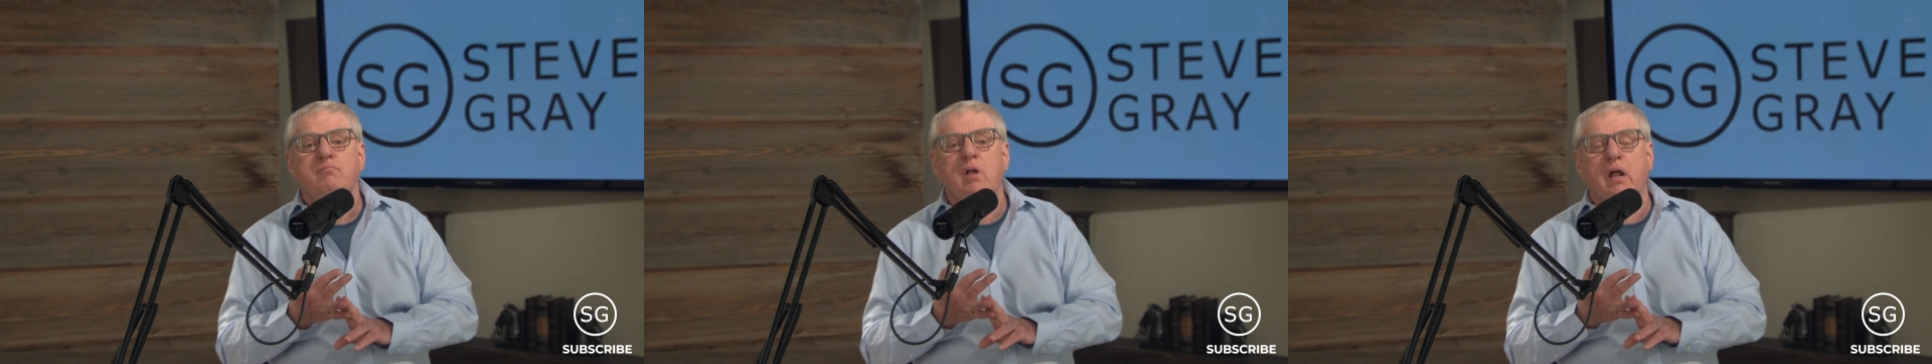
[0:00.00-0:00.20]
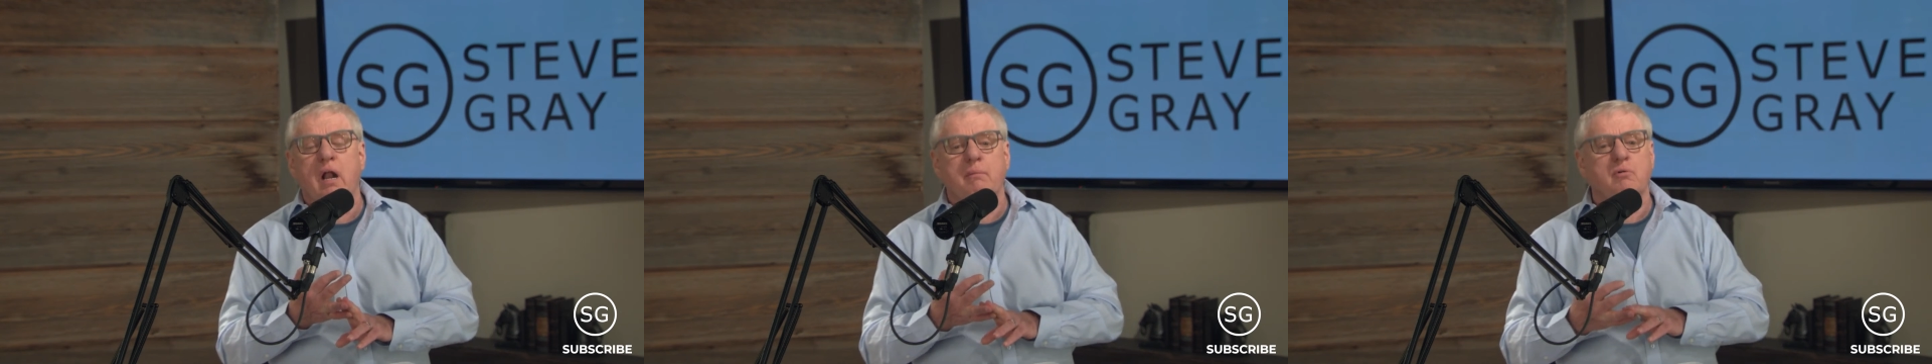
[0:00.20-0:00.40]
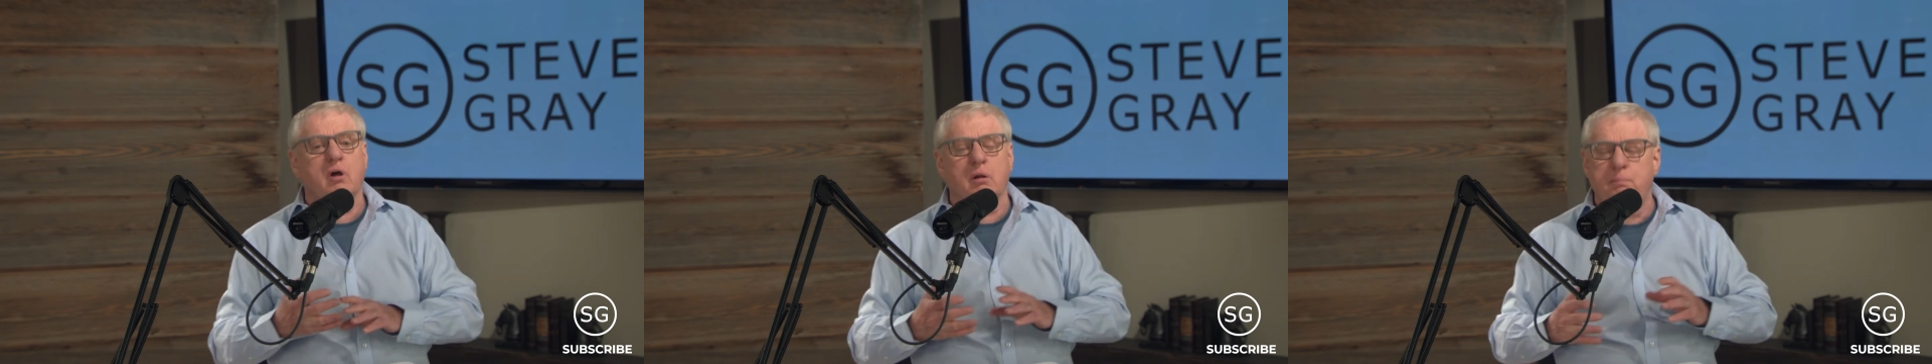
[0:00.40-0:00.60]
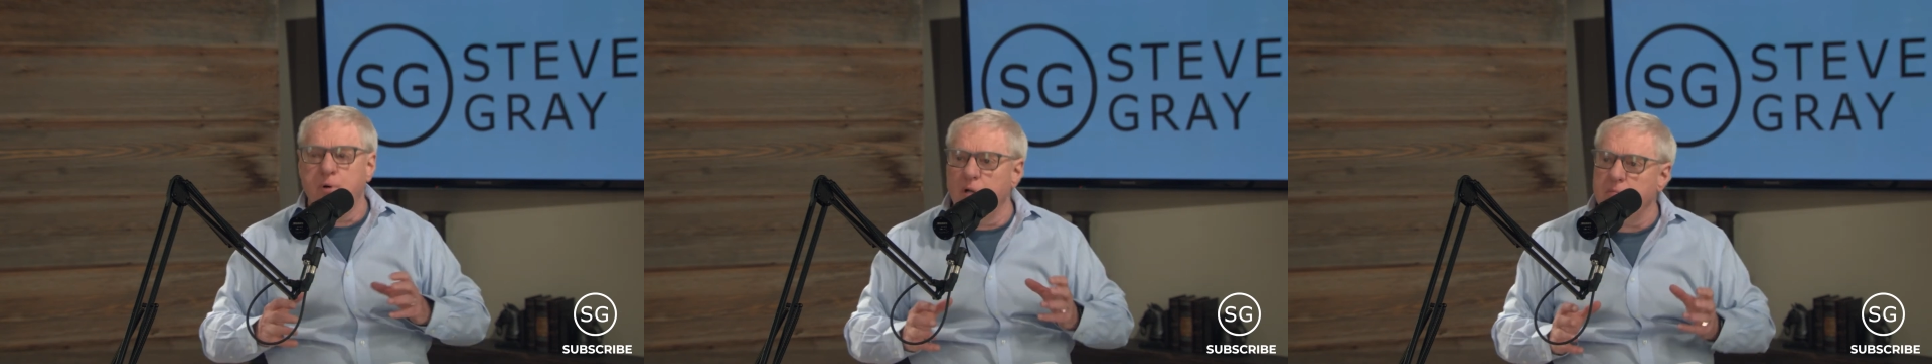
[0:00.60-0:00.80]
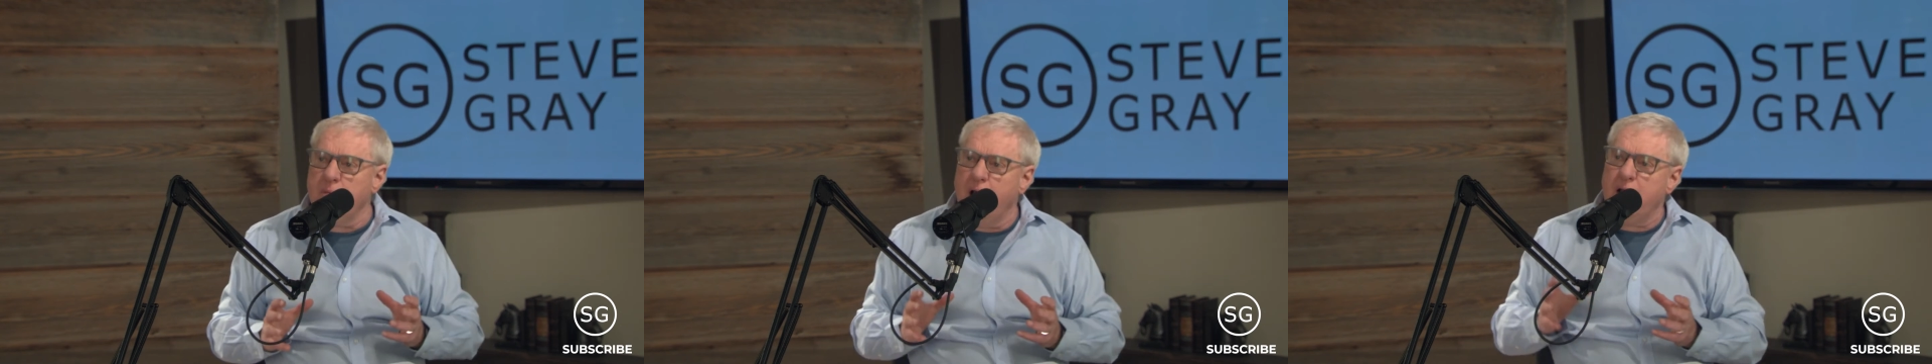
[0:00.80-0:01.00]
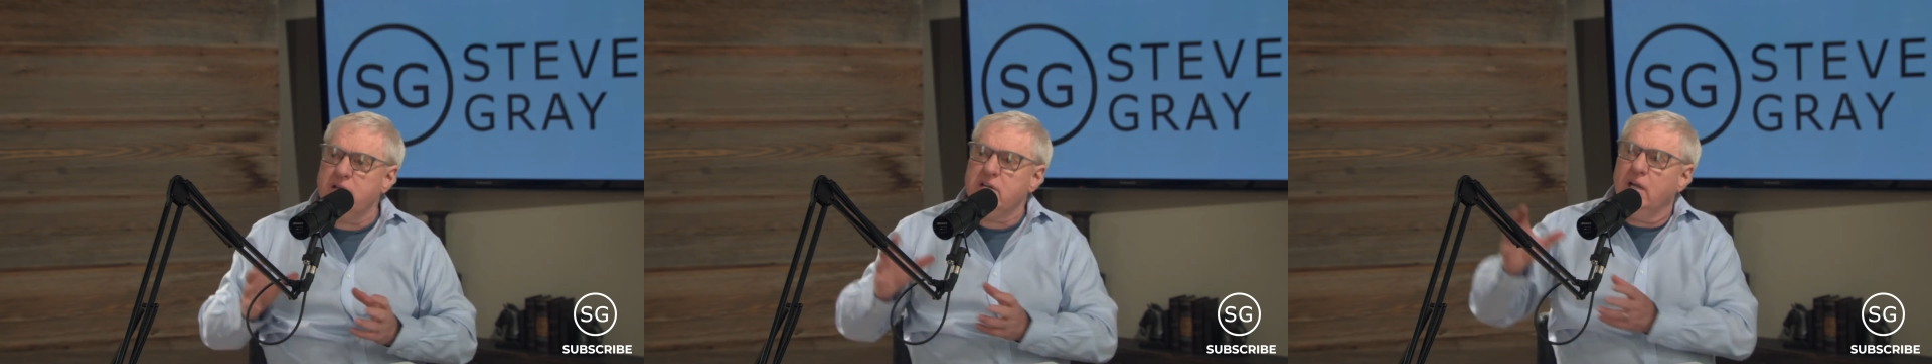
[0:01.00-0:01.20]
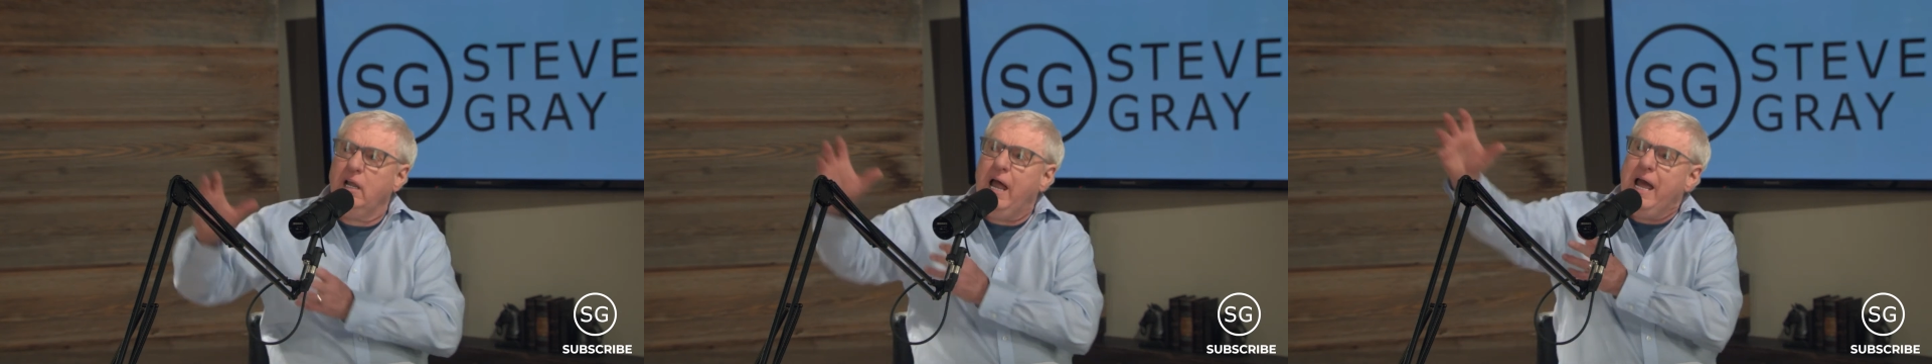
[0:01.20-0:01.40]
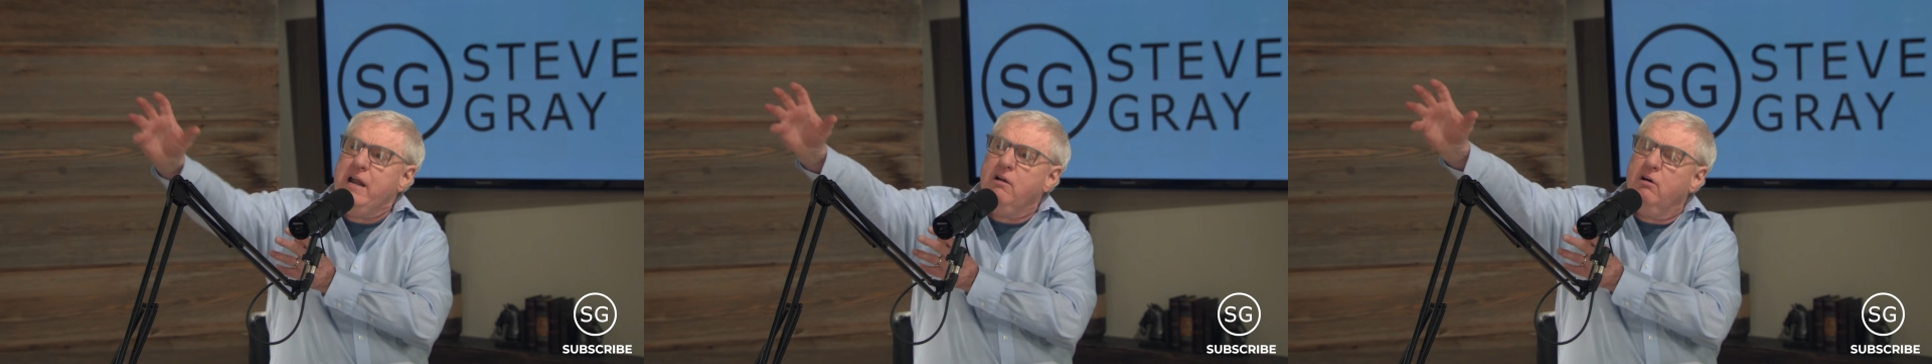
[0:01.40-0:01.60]
and I'm going to put my
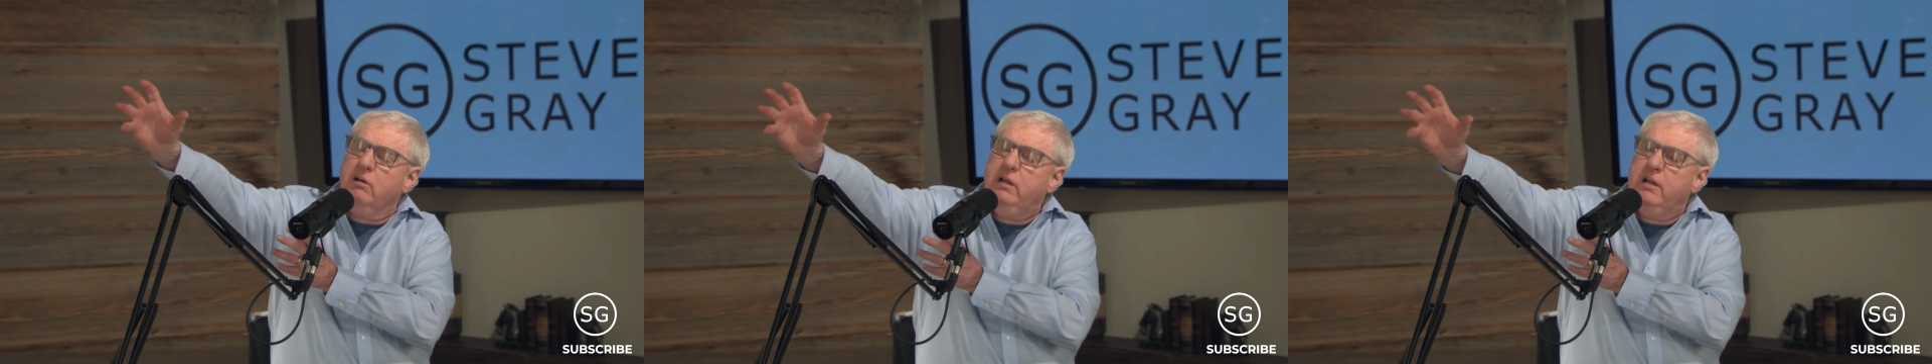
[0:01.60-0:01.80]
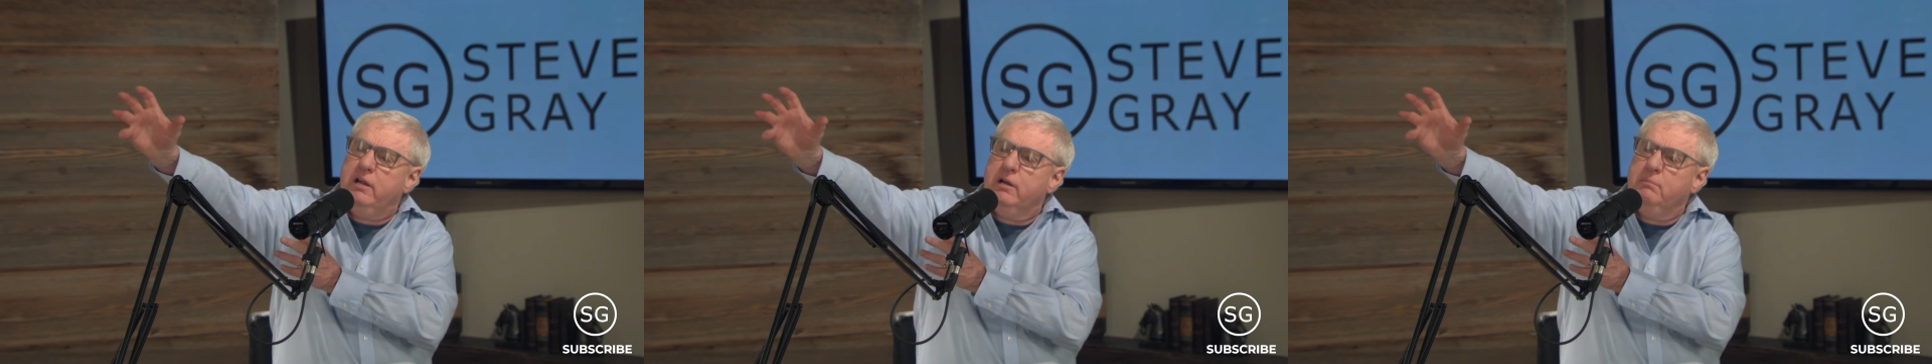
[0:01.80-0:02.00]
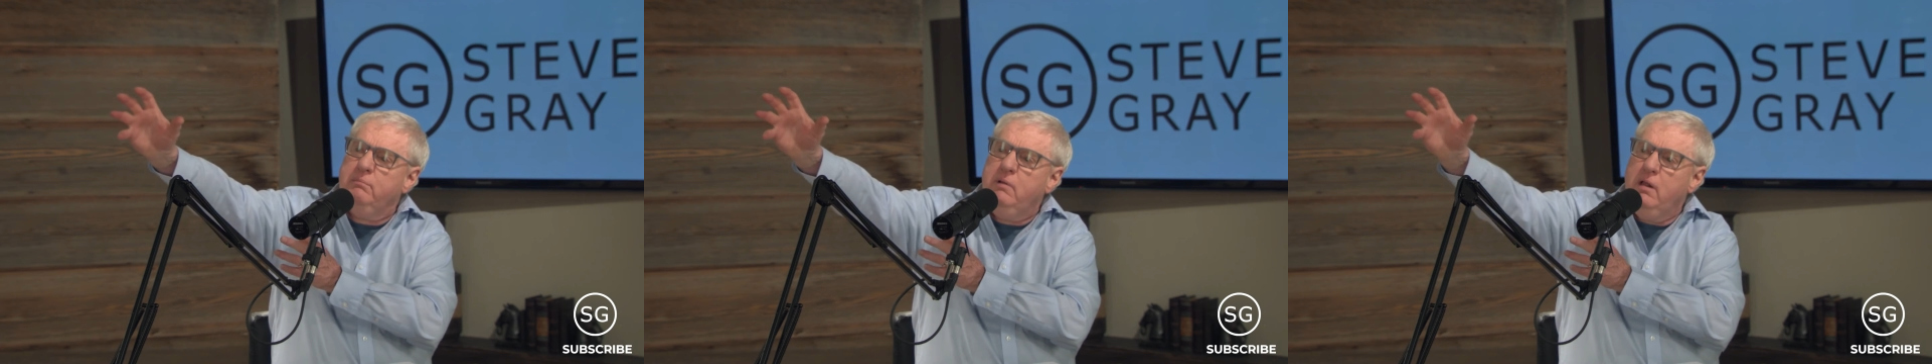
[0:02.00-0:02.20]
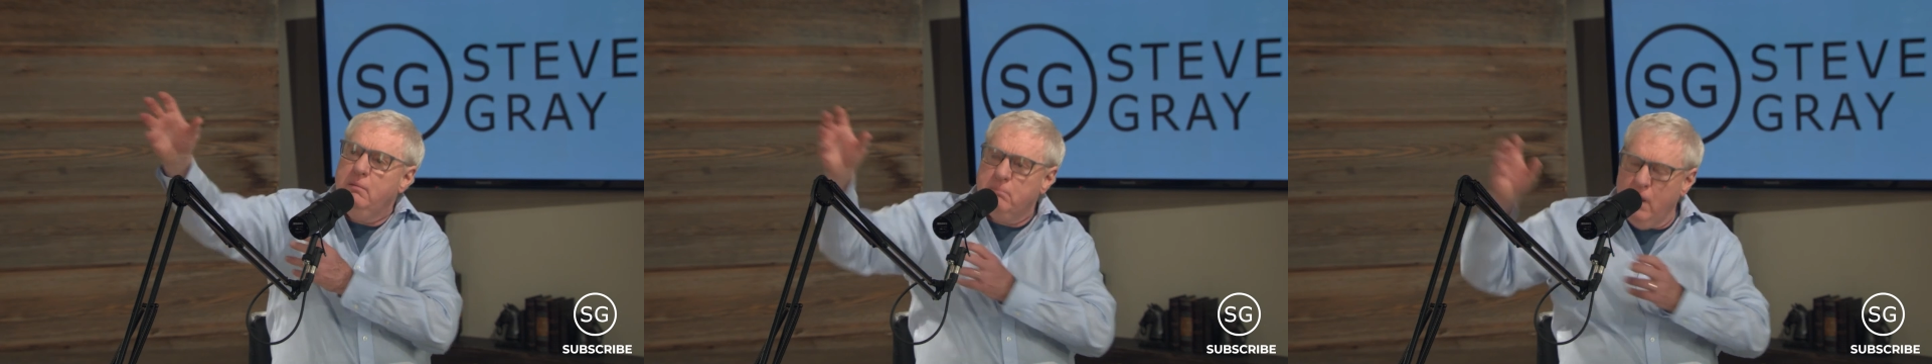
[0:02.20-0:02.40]
delight on him,